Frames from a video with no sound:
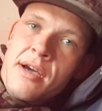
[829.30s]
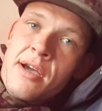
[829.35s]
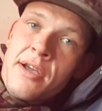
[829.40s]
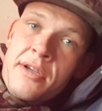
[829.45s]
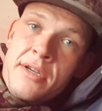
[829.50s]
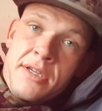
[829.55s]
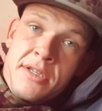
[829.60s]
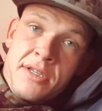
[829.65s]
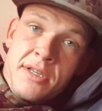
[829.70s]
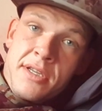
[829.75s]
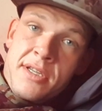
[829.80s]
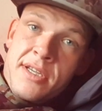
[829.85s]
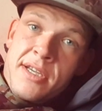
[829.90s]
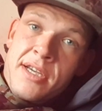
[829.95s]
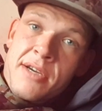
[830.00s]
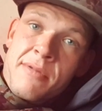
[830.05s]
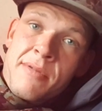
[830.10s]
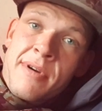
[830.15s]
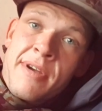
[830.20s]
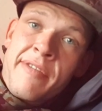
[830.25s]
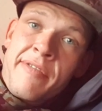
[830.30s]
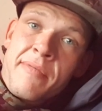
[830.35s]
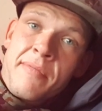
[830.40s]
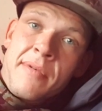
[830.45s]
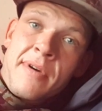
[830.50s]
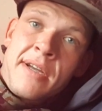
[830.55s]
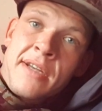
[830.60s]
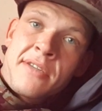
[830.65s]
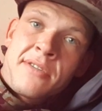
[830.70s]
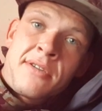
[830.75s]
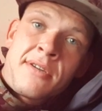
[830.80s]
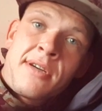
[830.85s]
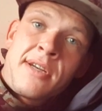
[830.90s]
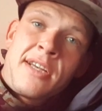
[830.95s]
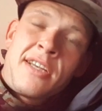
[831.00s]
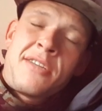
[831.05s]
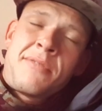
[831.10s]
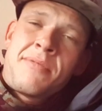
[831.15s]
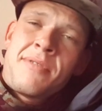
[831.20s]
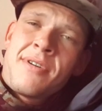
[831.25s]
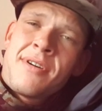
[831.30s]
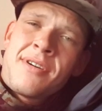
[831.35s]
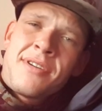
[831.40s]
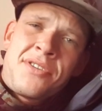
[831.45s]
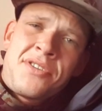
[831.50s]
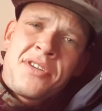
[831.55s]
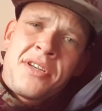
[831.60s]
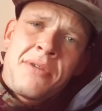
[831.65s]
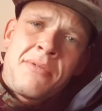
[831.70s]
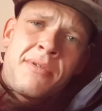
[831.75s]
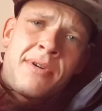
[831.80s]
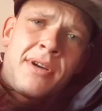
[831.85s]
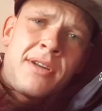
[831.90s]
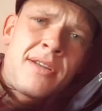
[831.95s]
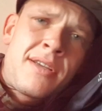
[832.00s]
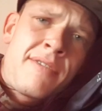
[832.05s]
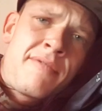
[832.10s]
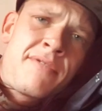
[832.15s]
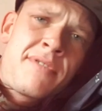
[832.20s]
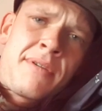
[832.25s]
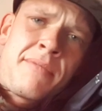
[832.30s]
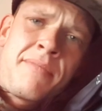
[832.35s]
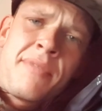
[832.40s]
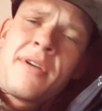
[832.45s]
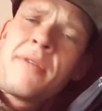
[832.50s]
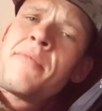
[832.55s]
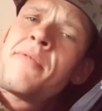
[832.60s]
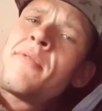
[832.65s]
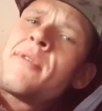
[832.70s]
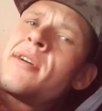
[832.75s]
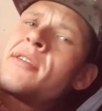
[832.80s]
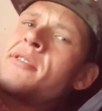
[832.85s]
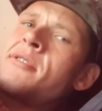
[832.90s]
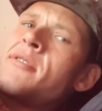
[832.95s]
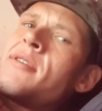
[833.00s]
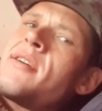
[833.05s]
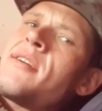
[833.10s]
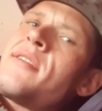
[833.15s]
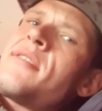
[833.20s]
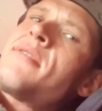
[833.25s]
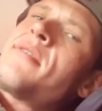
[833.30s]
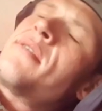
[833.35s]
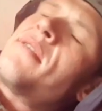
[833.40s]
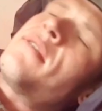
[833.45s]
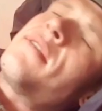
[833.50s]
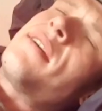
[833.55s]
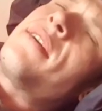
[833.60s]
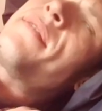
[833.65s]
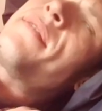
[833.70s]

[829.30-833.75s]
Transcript: I use it to get away from my anxieties, but I can see why it gives some people anxieties, and